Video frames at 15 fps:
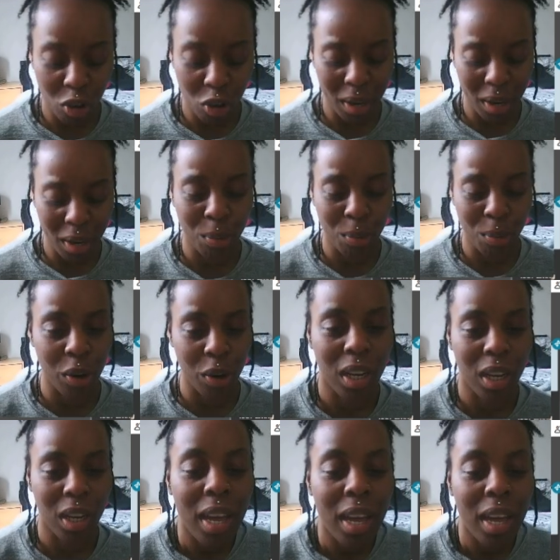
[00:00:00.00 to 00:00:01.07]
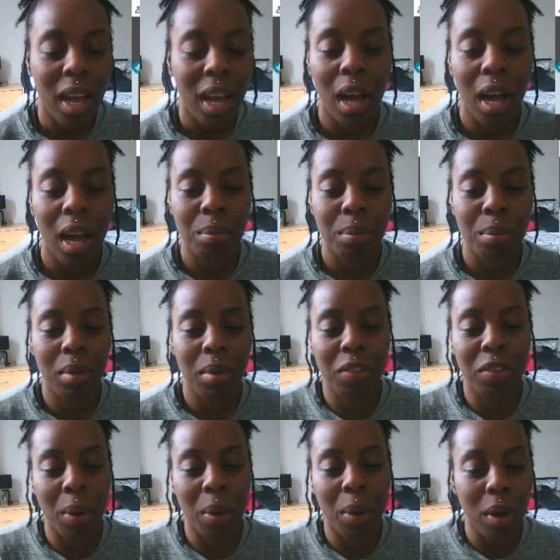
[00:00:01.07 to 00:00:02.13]
Sorry, my nail's broken.
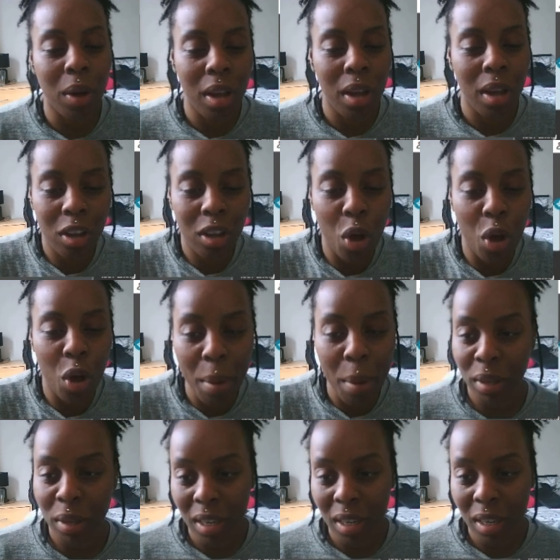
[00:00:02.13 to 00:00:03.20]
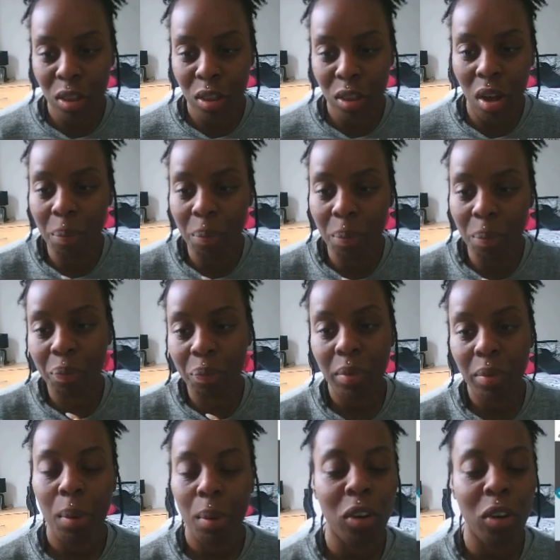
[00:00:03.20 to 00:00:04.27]
If they were cohabiting together,
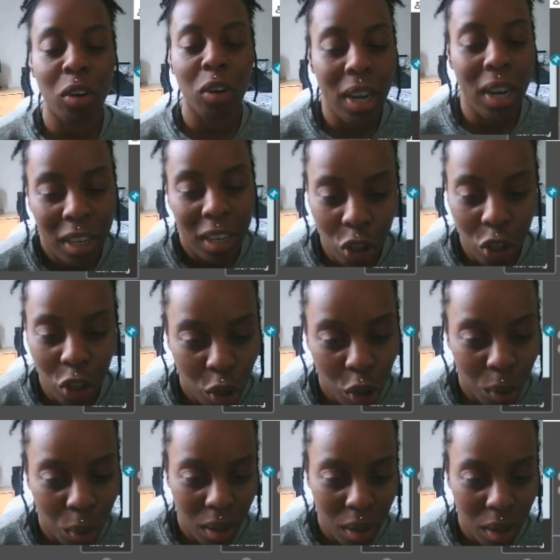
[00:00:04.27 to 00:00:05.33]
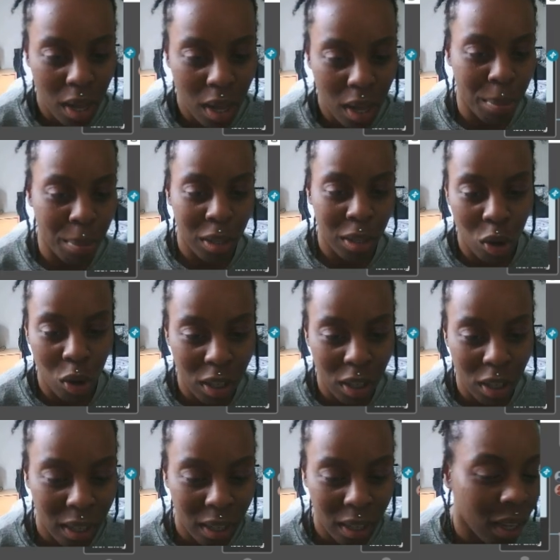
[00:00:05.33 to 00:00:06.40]
but my granddad said he knew Mr.
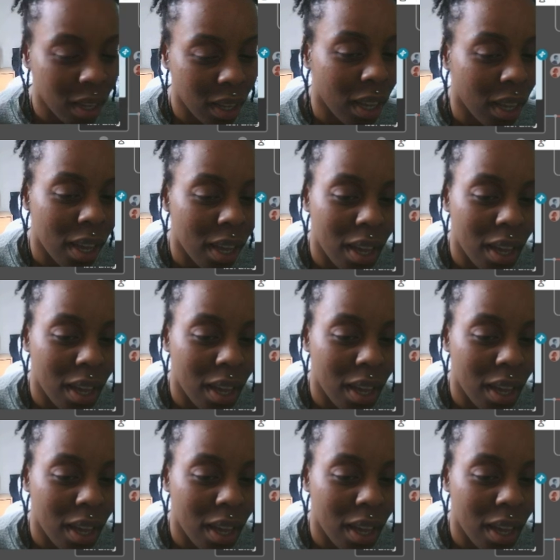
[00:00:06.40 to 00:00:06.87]
Codlin,